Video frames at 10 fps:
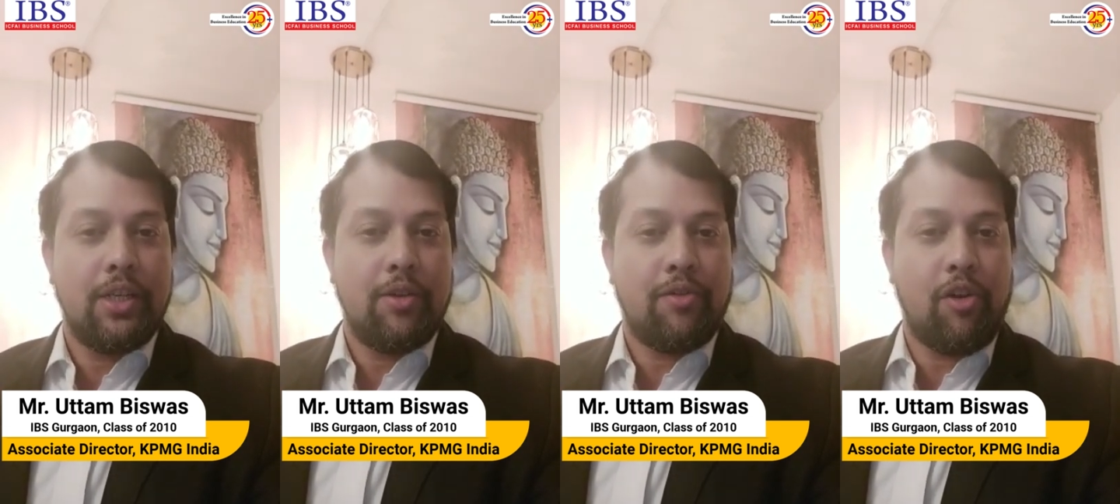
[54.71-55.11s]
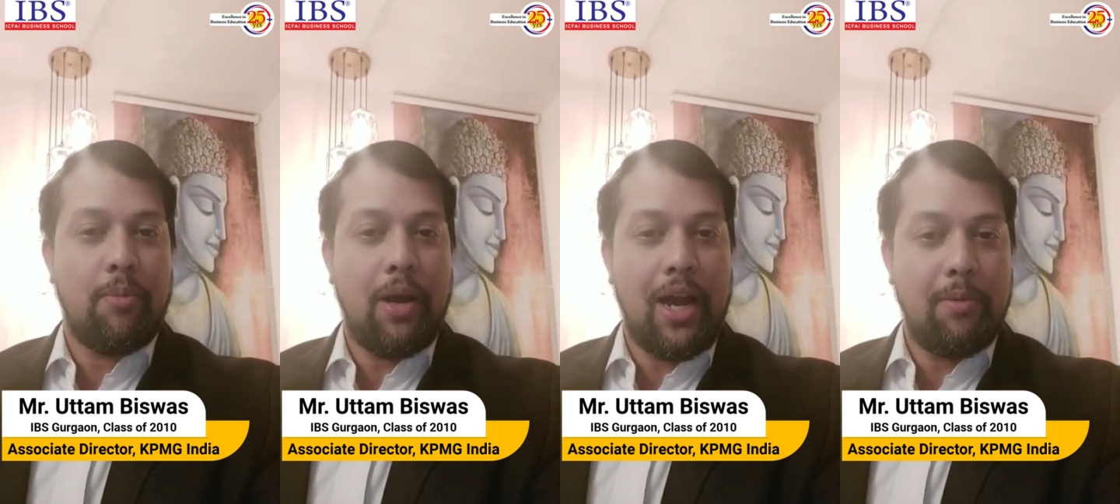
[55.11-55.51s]

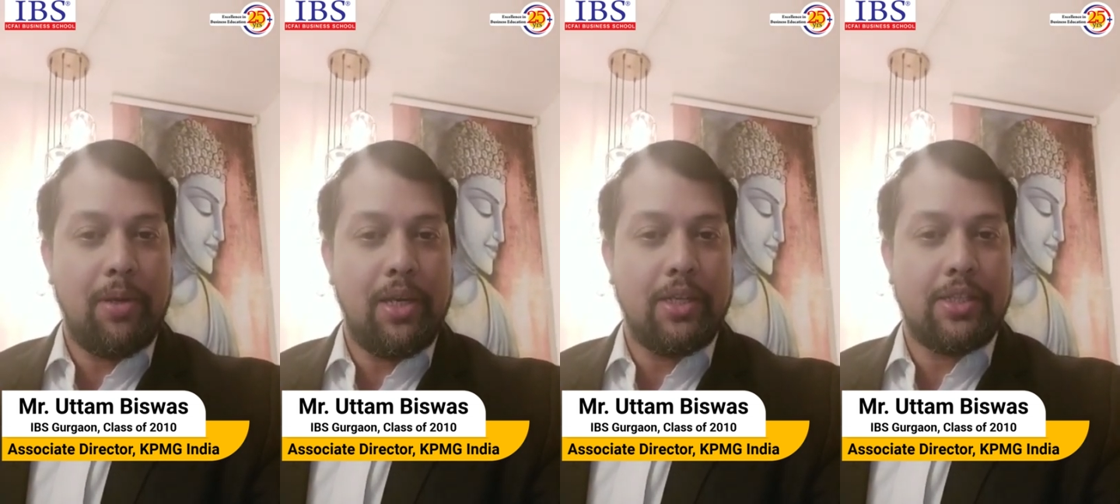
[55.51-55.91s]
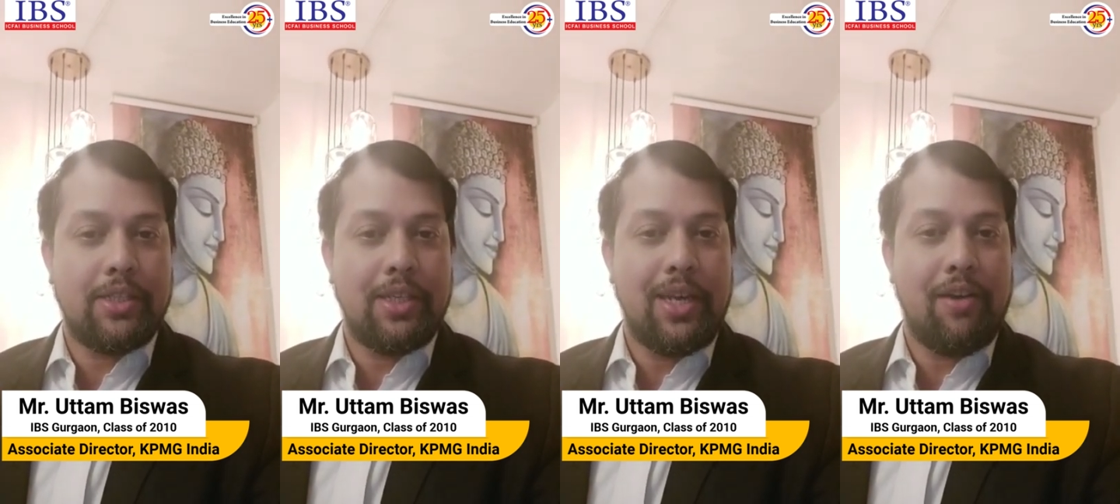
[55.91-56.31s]
from
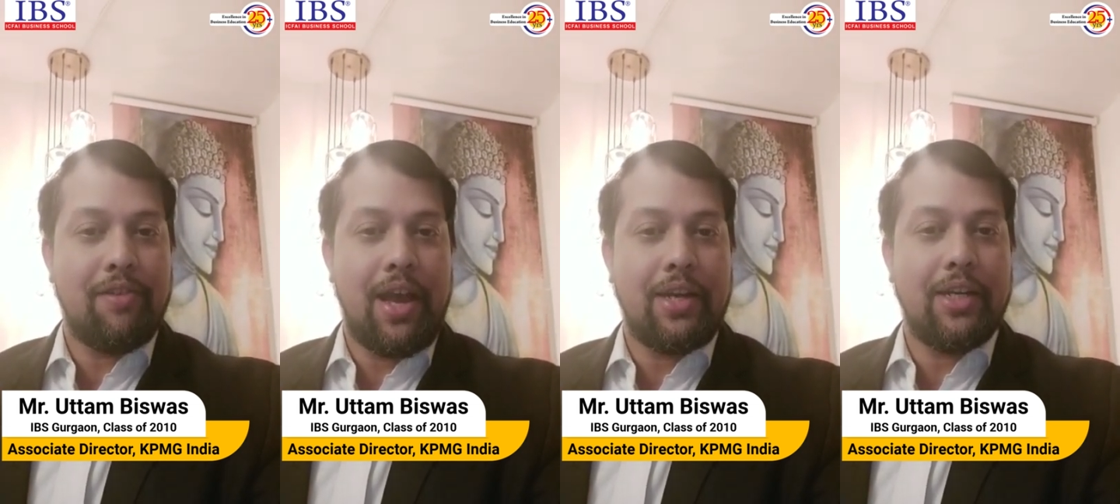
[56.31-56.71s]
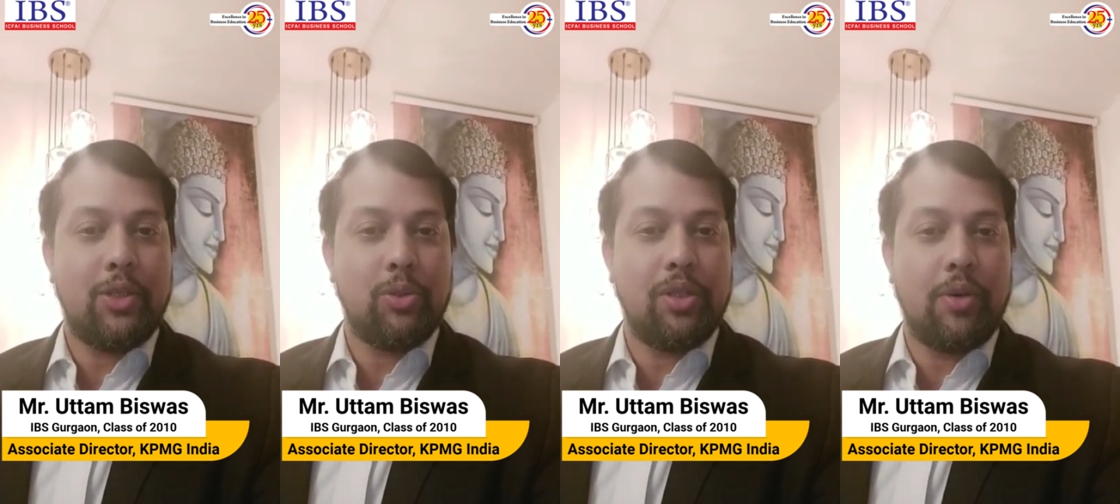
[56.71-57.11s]
IBS have added
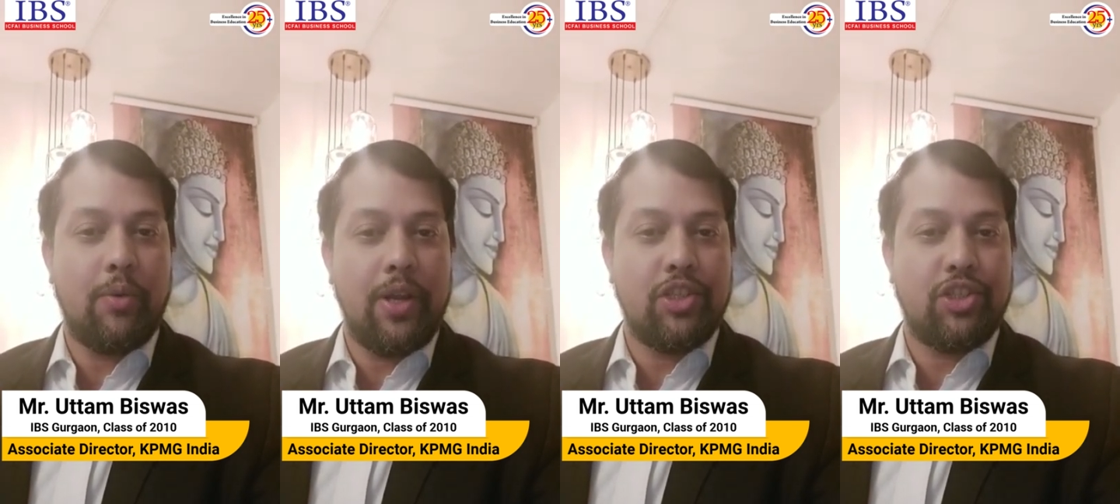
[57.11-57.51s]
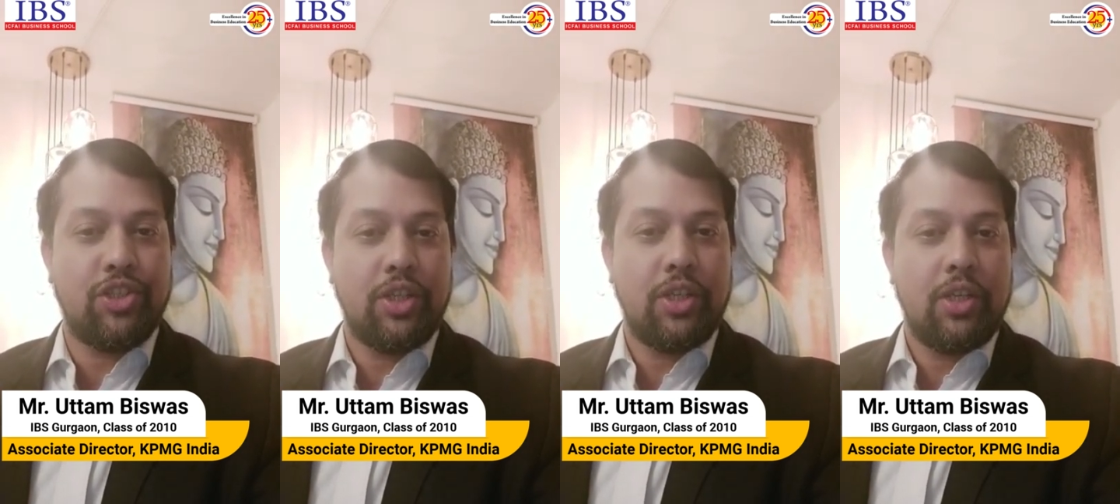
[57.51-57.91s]
to the rich